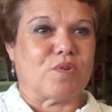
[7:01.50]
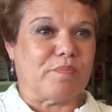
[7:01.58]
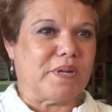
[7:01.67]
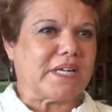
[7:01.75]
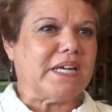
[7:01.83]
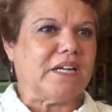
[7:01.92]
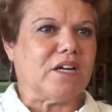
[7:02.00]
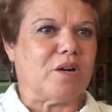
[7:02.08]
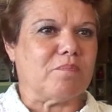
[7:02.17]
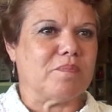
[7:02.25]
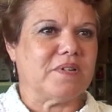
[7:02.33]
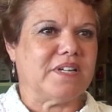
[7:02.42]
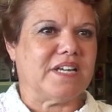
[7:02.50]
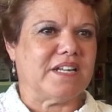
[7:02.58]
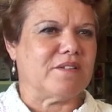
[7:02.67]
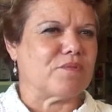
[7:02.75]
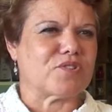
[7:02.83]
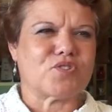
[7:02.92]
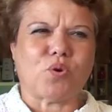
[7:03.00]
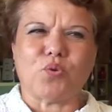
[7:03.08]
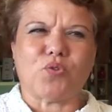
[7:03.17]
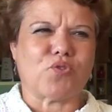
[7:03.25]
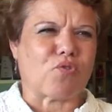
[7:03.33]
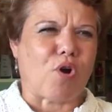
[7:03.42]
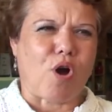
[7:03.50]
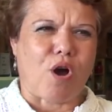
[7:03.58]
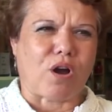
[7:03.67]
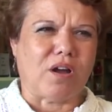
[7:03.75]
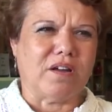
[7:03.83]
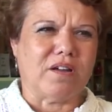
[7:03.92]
were picking up, and it was so strong.